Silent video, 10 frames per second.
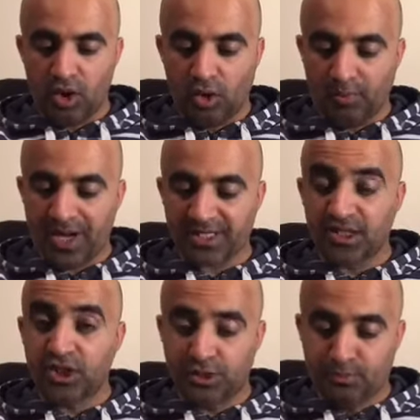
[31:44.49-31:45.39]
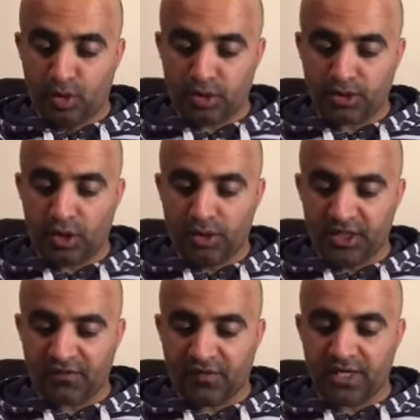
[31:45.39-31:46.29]
All passengers booked on
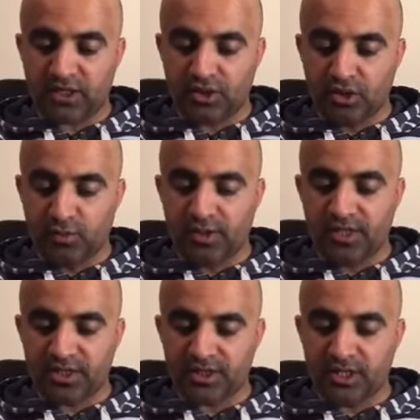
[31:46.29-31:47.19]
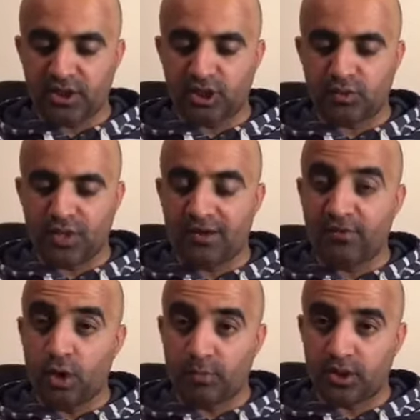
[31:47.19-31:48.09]
its flights to European destinations will have
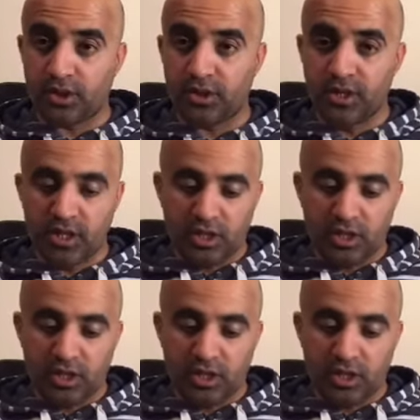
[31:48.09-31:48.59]
the option